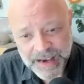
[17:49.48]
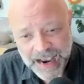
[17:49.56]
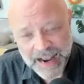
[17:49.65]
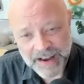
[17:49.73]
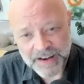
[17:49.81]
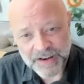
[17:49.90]

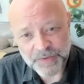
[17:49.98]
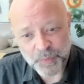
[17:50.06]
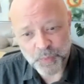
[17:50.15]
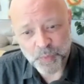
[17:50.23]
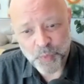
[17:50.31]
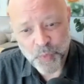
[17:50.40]
And
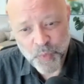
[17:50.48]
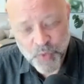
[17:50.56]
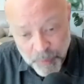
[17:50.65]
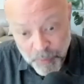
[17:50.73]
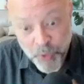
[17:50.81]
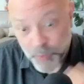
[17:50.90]

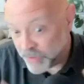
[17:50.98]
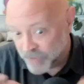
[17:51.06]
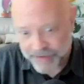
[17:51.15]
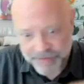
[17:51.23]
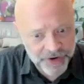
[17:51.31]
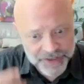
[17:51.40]
the more we
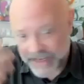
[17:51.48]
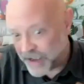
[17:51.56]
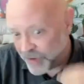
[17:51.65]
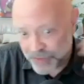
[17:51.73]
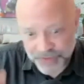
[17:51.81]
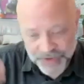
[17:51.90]
think for
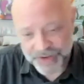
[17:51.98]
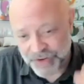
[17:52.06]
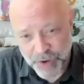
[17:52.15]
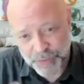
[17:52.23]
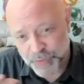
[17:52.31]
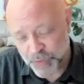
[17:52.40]
ourselves and
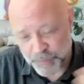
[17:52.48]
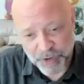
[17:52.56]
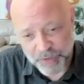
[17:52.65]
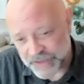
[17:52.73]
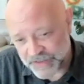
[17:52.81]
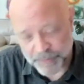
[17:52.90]
go through the
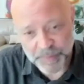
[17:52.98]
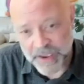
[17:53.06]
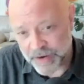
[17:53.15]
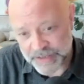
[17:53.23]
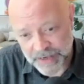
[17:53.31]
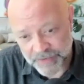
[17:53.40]
process of
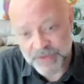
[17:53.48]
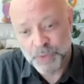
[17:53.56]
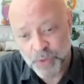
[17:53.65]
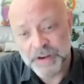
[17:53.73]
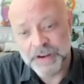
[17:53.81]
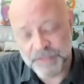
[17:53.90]
being ourselves, the
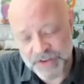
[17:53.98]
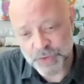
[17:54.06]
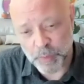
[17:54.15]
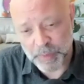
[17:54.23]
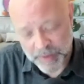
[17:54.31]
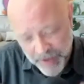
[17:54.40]
more
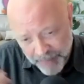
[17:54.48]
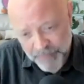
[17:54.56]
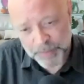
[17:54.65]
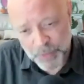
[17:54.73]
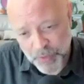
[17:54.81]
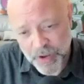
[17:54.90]
individual we become, the
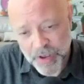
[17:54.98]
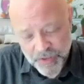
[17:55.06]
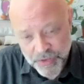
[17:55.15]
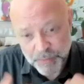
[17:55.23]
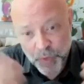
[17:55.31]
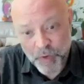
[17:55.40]
more
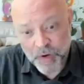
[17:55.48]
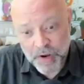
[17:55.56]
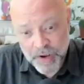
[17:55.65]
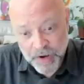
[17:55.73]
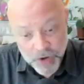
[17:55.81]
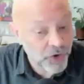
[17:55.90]
the more
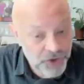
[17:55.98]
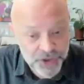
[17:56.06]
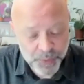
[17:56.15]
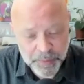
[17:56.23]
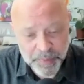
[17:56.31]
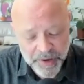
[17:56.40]

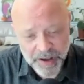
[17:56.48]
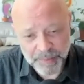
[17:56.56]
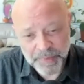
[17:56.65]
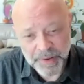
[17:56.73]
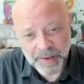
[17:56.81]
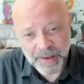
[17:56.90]
conscious we
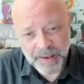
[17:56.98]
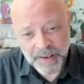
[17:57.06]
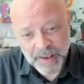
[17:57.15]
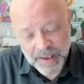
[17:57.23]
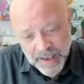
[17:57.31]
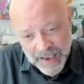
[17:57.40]
become.
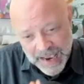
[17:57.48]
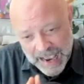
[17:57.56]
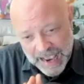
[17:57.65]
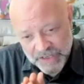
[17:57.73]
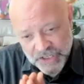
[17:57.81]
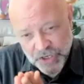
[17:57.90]

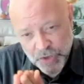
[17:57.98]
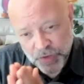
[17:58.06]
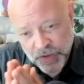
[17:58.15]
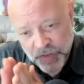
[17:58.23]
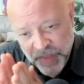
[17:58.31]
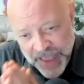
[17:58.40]
And so
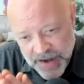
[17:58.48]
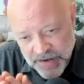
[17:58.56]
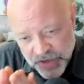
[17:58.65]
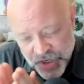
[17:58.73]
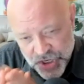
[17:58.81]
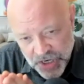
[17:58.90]
that then
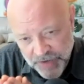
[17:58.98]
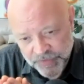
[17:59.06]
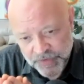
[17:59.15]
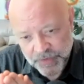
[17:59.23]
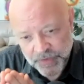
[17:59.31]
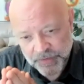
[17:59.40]
the
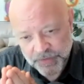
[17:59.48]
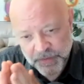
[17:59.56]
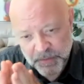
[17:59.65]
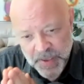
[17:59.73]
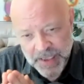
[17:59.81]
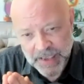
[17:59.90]
shift for
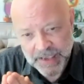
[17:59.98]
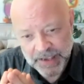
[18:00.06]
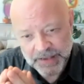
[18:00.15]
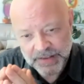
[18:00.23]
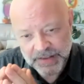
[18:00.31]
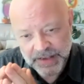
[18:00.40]

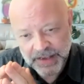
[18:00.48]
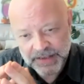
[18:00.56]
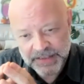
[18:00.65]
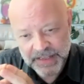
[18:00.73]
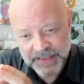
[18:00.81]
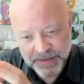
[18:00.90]
me
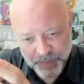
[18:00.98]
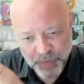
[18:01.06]
is this